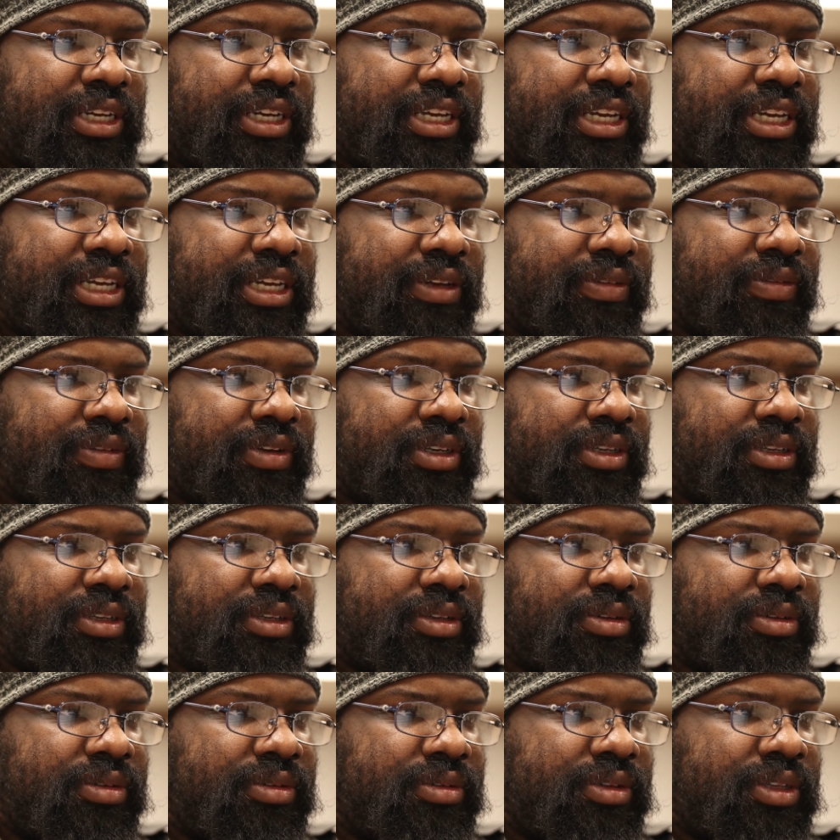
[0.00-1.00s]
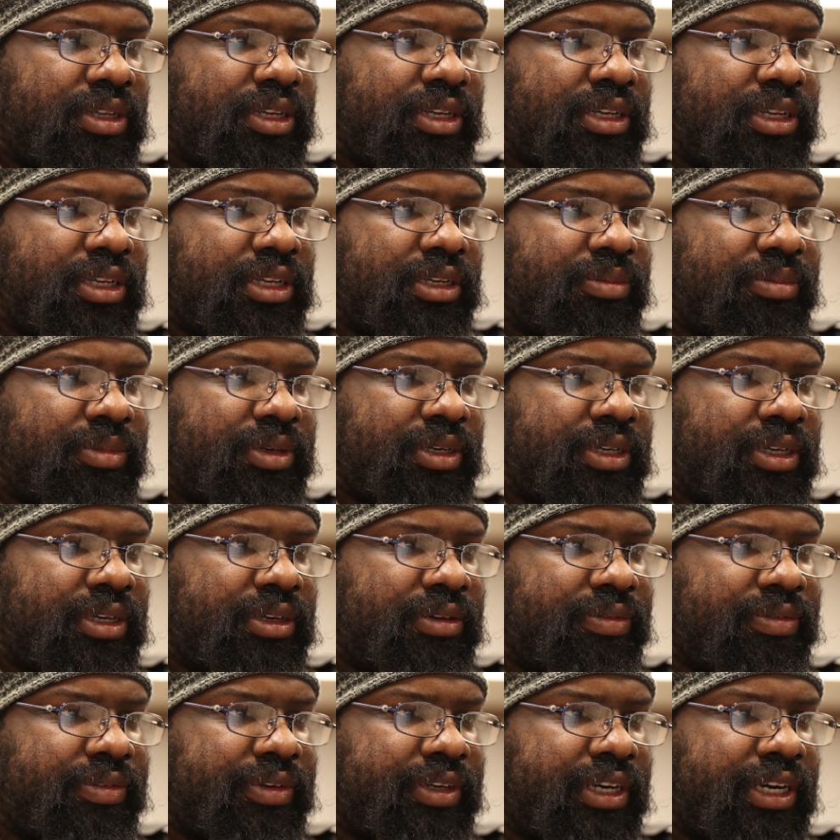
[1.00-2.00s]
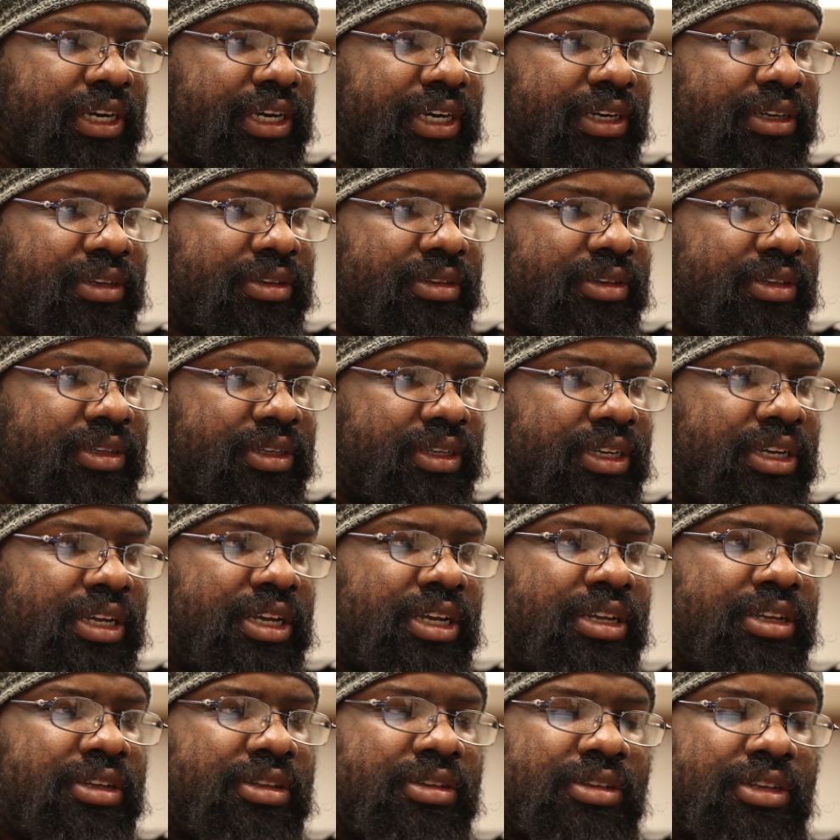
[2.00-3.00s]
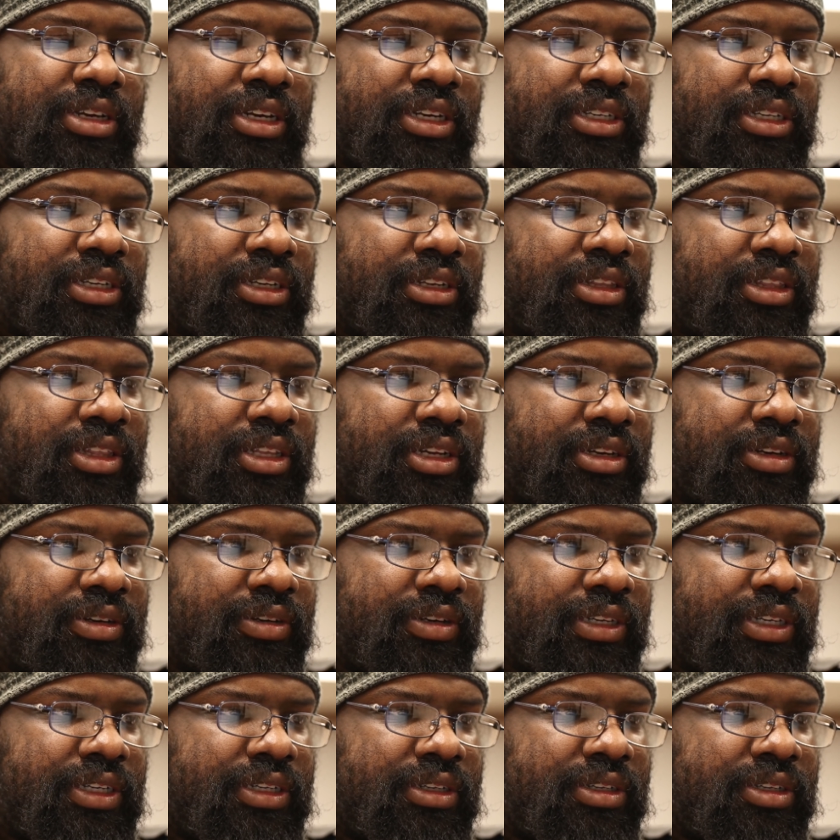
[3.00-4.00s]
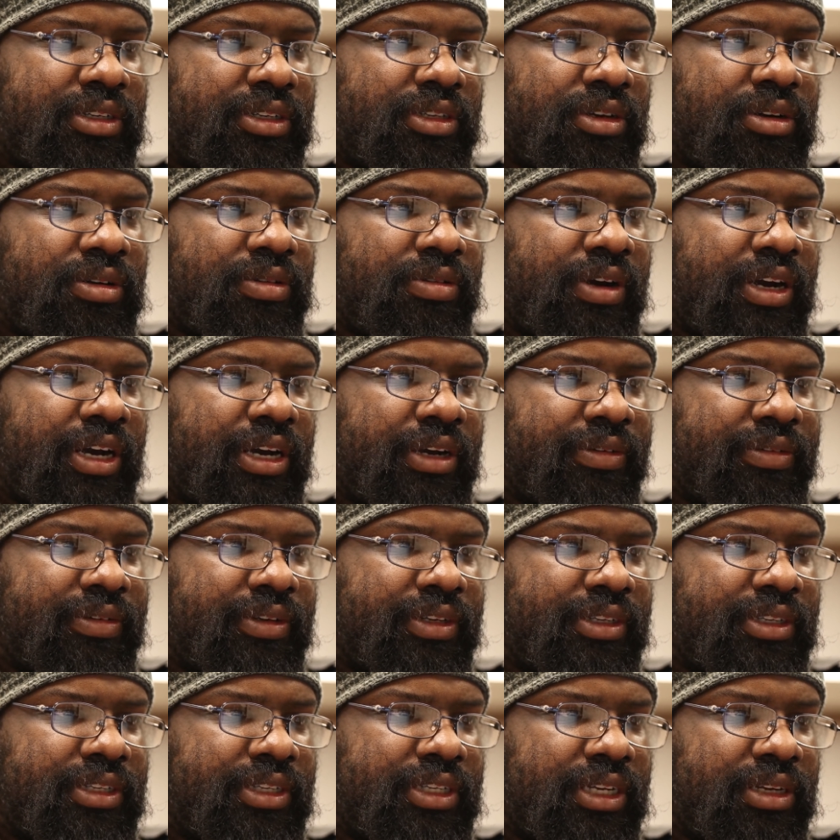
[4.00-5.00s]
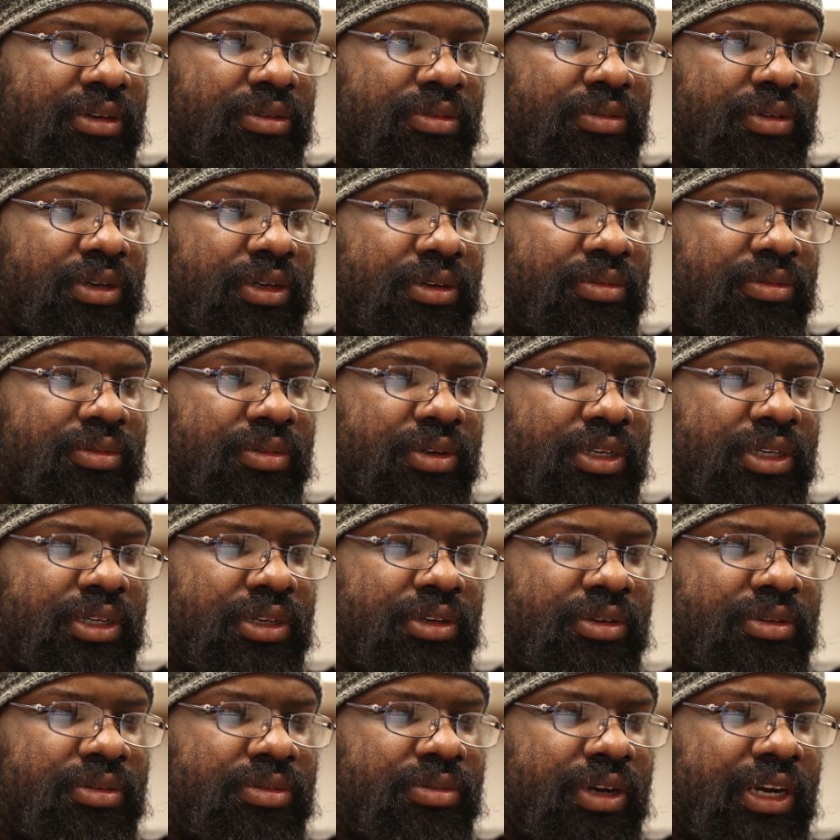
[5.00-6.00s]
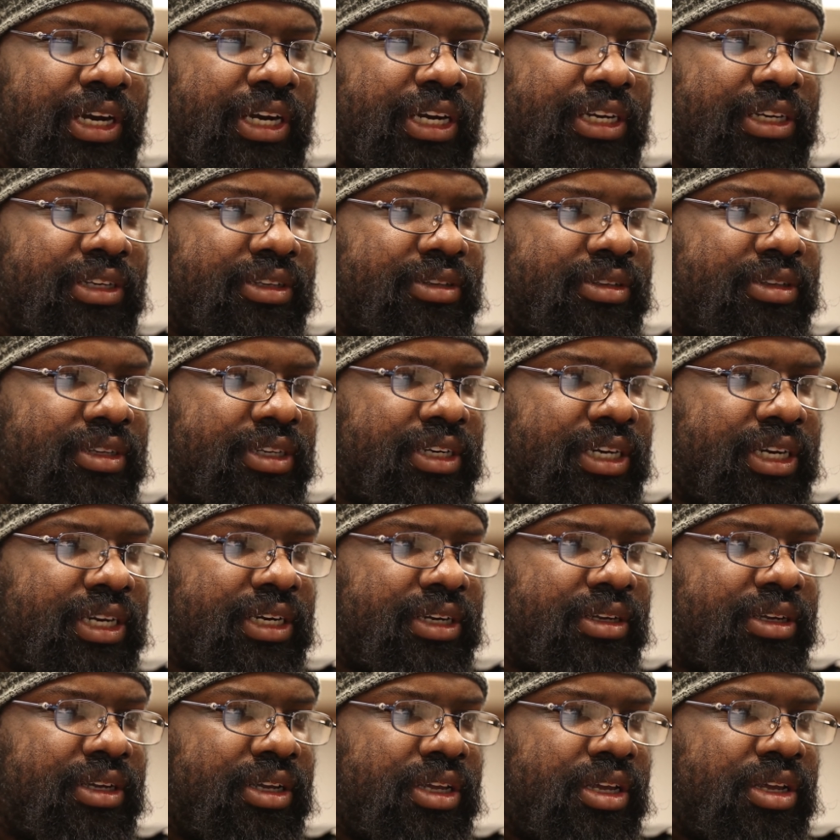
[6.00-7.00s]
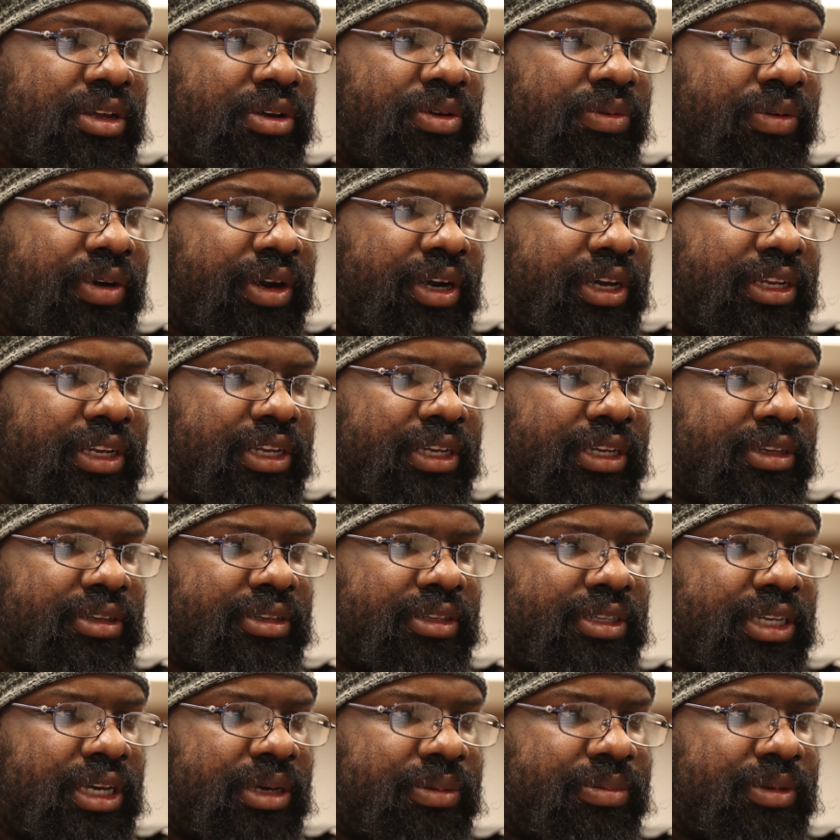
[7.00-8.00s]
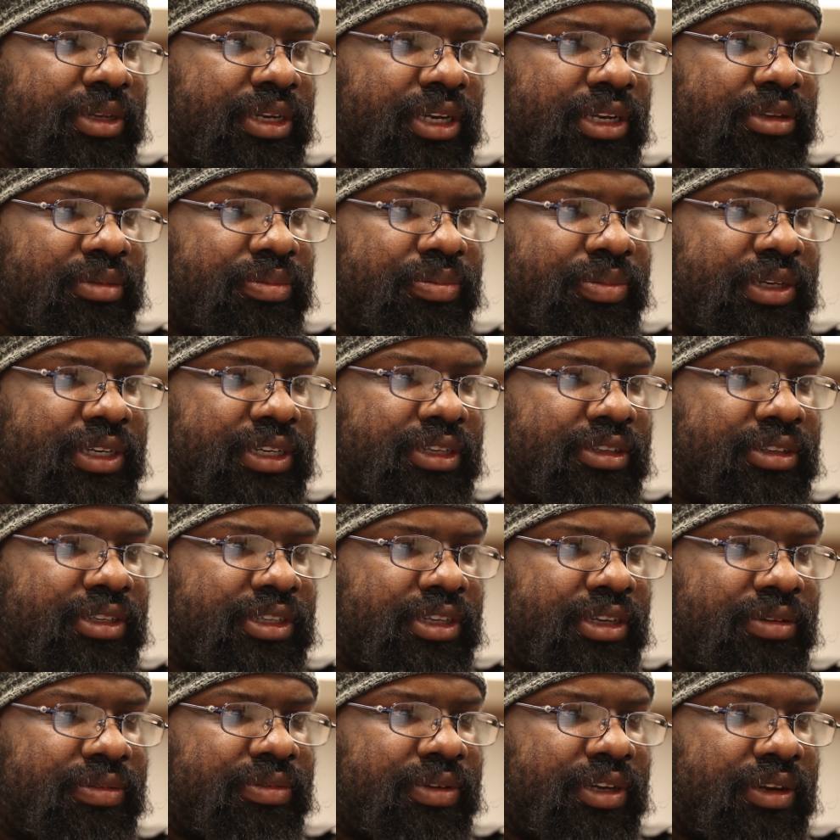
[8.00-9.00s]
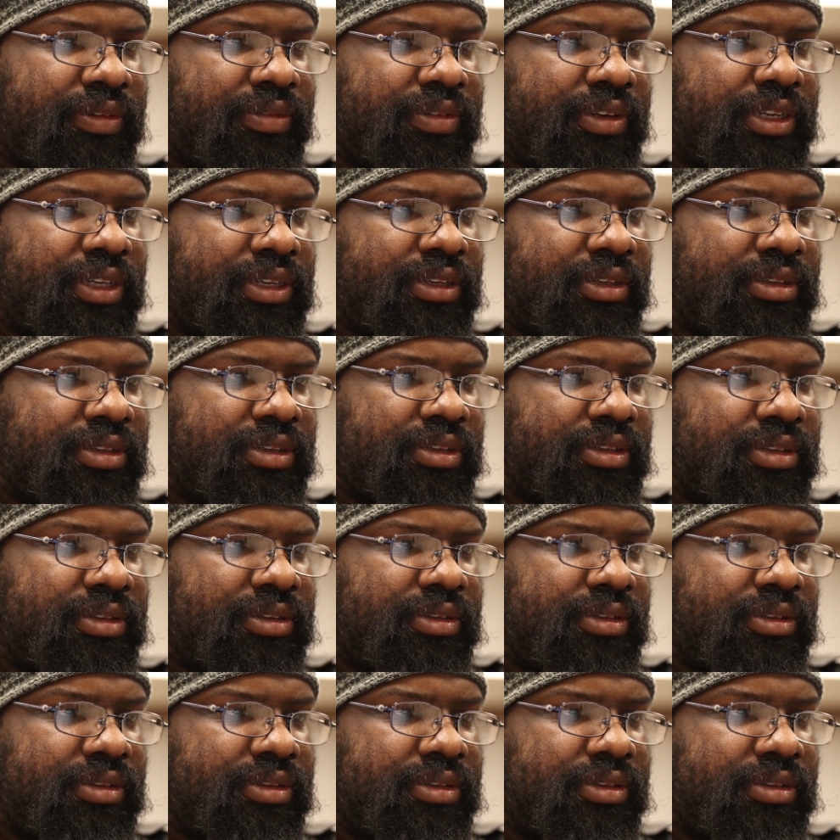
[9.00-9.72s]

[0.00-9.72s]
even to the limit of God. Such a theory is so obvious that one wonders why it is not widely accepted as being self-evident.